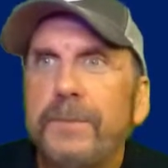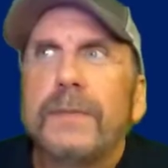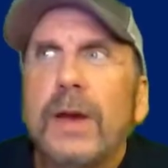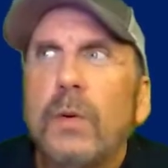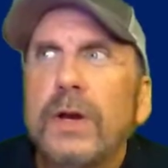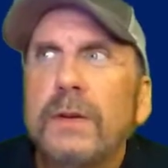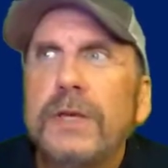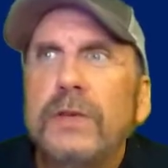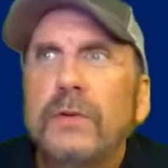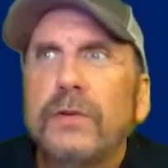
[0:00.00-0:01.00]
Now we're going to be
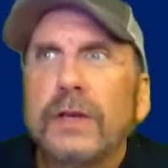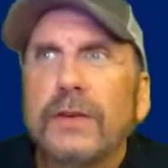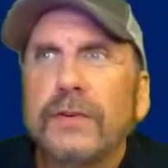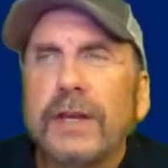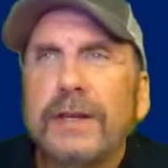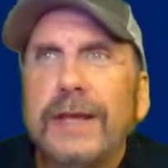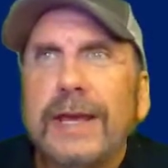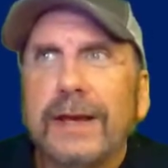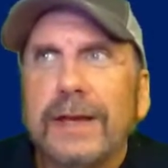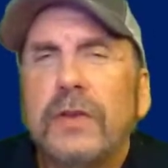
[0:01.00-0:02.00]
using a set of
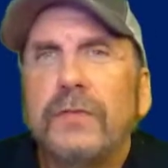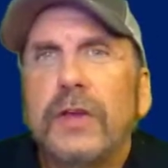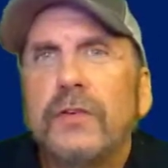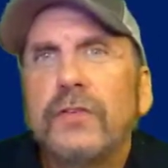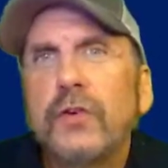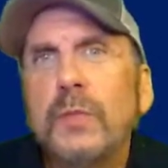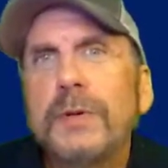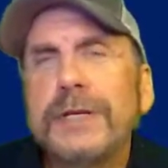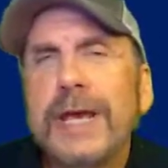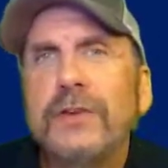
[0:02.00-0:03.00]
data. There's two
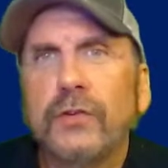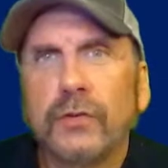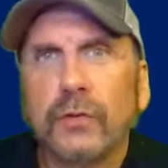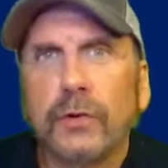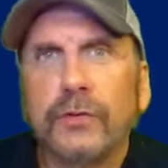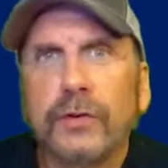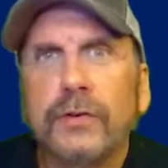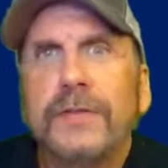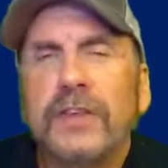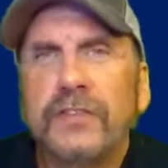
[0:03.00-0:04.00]
potential sources.
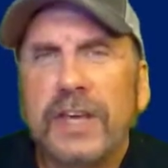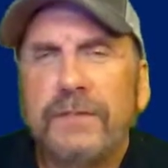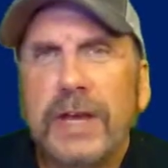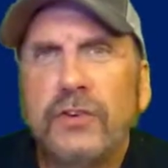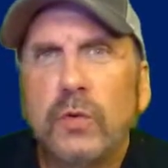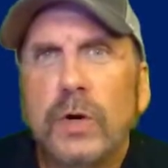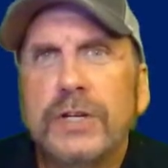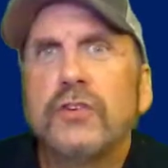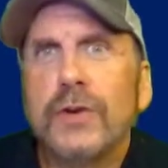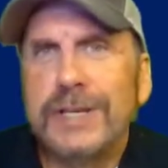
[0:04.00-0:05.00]
There's the AdventureWorks
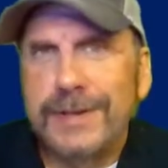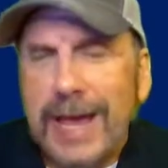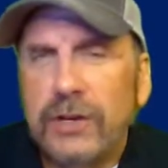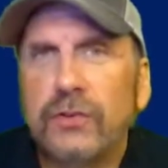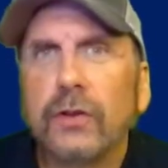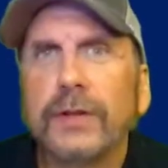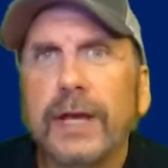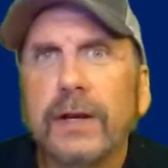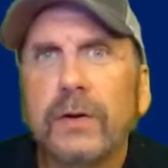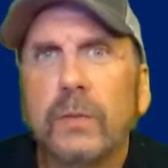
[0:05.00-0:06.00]
transactional
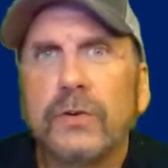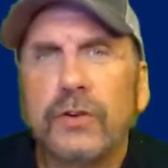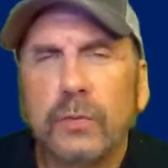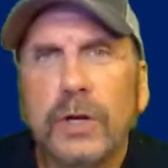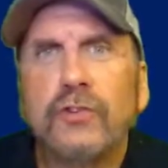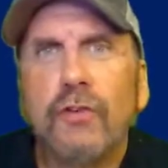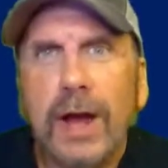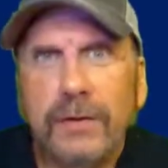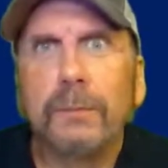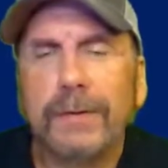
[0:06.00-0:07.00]
data, which is what
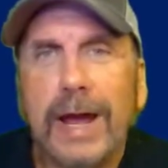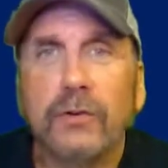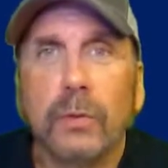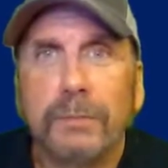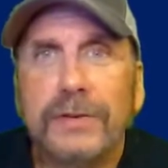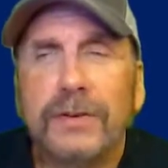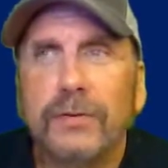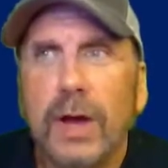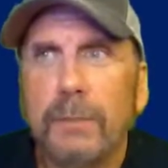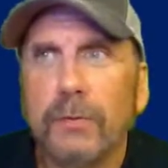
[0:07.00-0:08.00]
drives the actual business
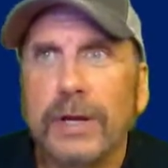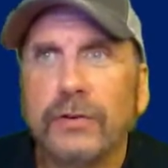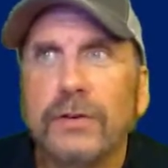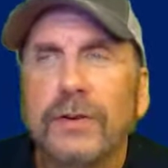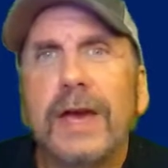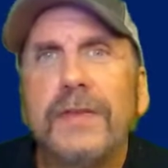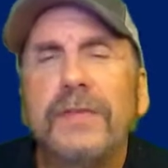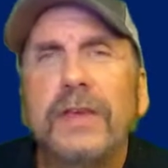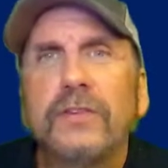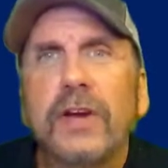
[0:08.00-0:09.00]
operations. And then
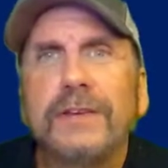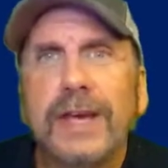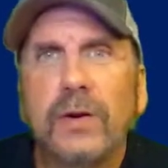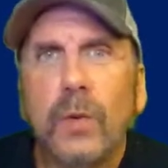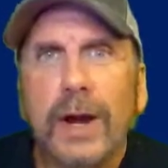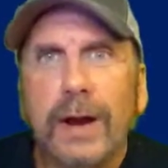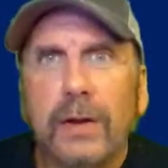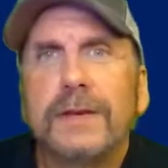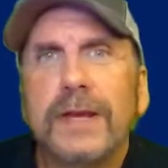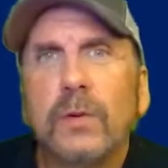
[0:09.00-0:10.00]
there's a data warehouse.
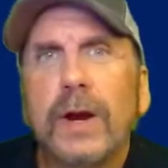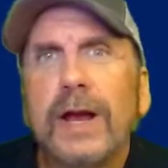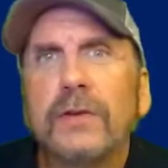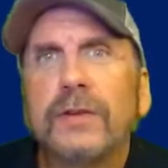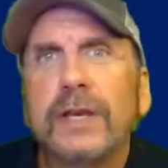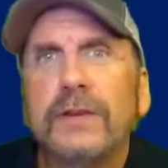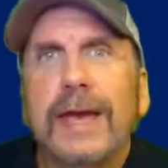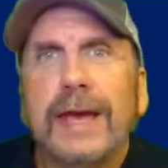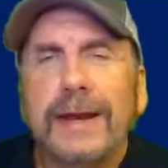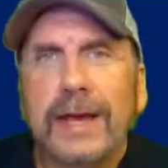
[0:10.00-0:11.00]
Data warehouse is
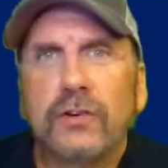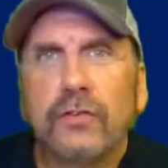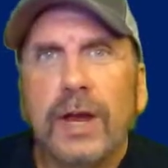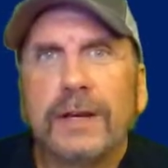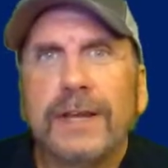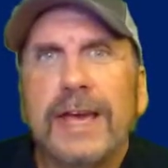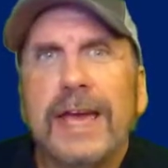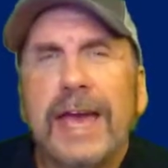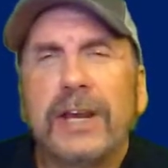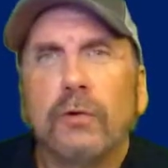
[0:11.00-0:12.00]
an extract
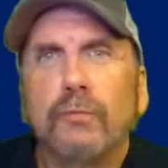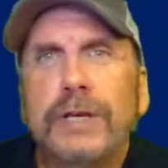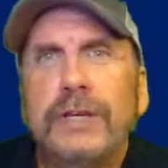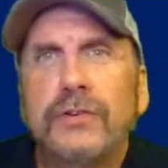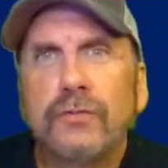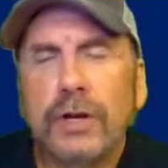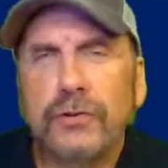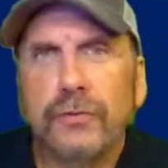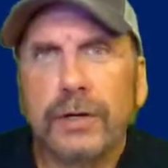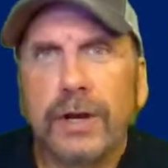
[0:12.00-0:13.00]
and a
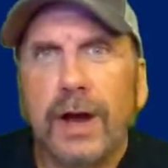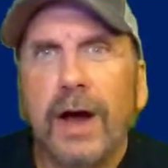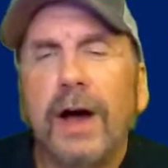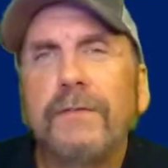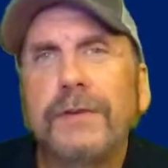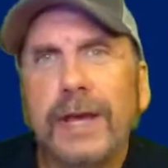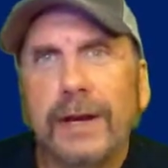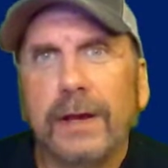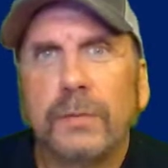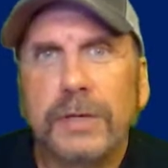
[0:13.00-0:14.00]
restructuring of
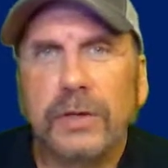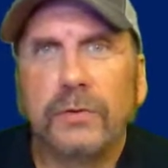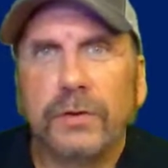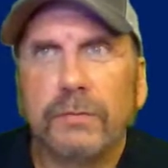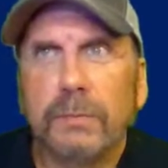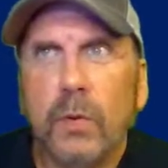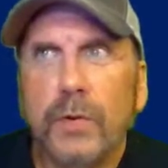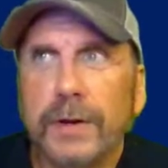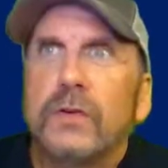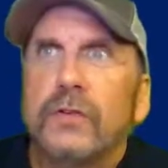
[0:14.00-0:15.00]
data to be used in
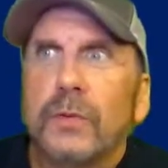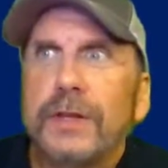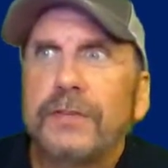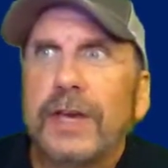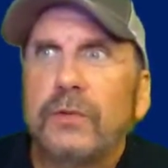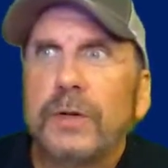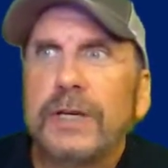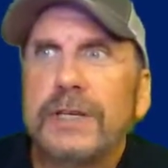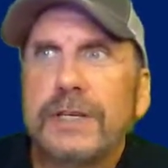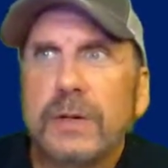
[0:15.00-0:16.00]
reporting. So in this case, we
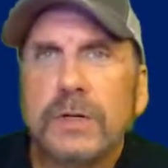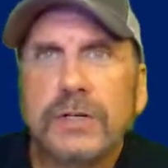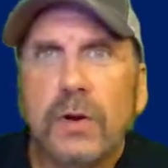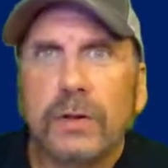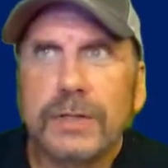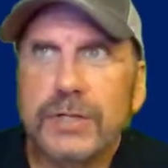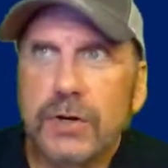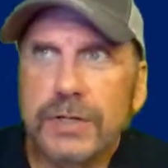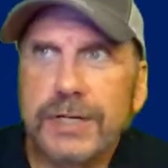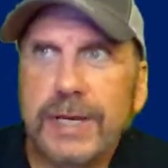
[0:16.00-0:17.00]
can see what's called a star
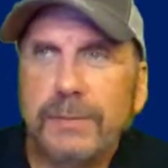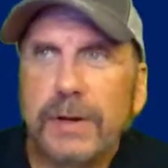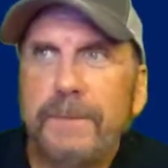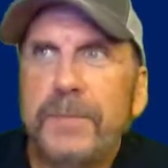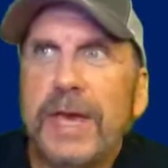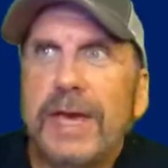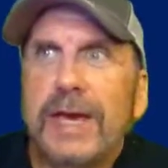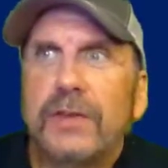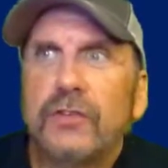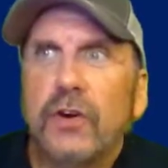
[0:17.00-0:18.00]
schema.
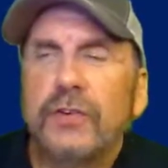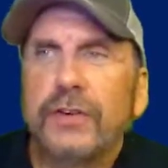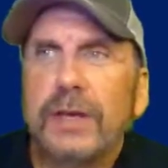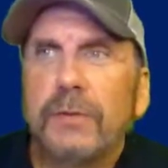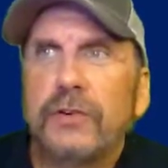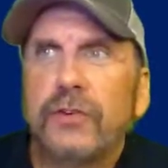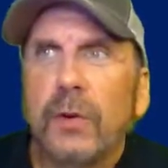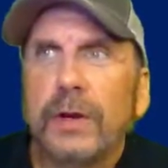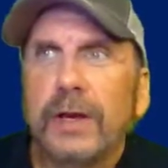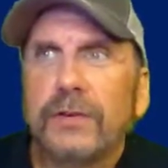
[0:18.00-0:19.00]
And the star schema is
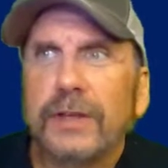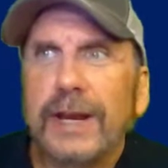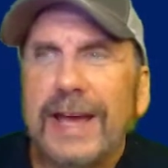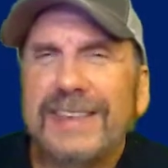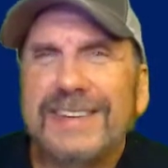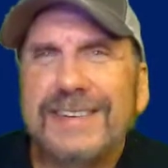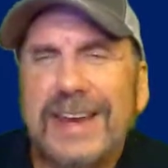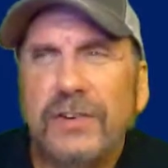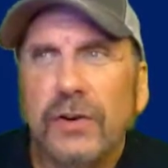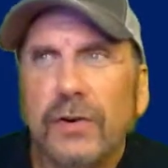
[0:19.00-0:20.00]
showing us that at the
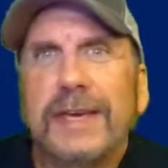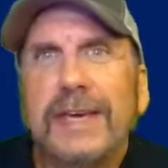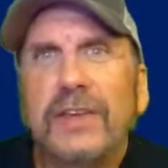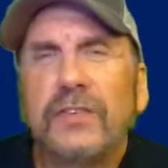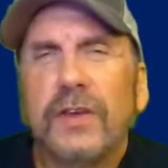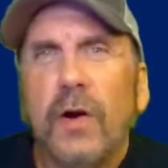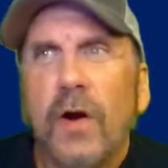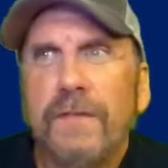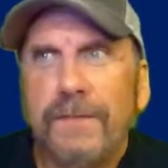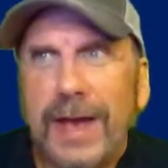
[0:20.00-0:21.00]
center is our
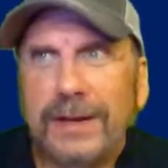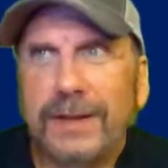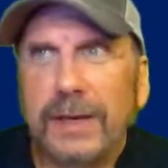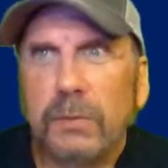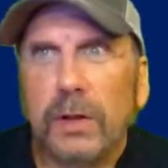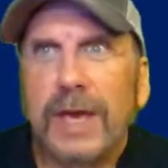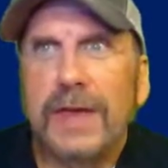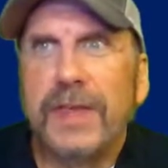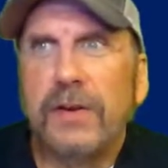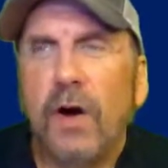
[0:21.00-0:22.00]
fact table,
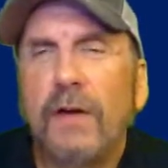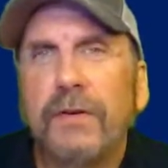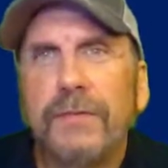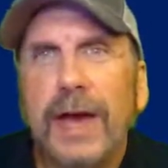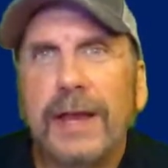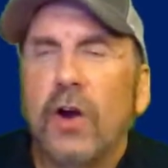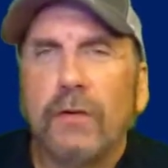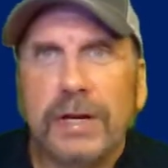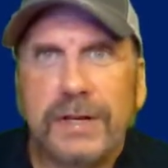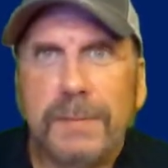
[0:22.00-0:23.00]
and then off of that are
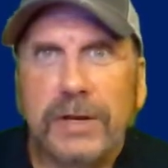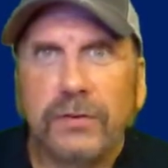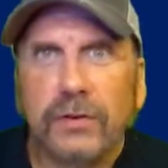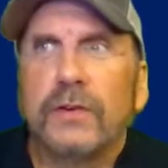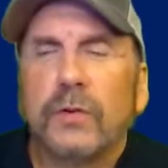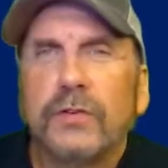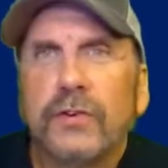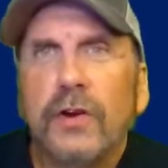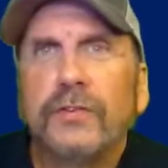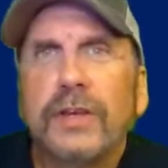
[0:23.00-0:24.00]
our dimensions. So a
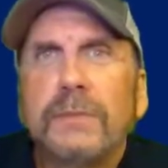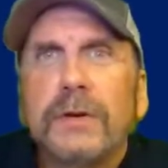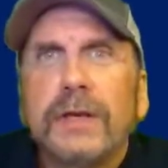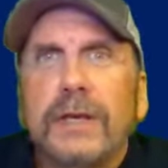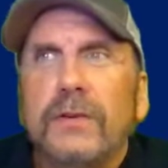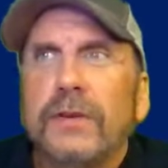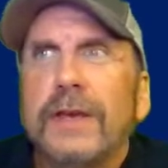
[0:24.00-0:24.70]
star schema is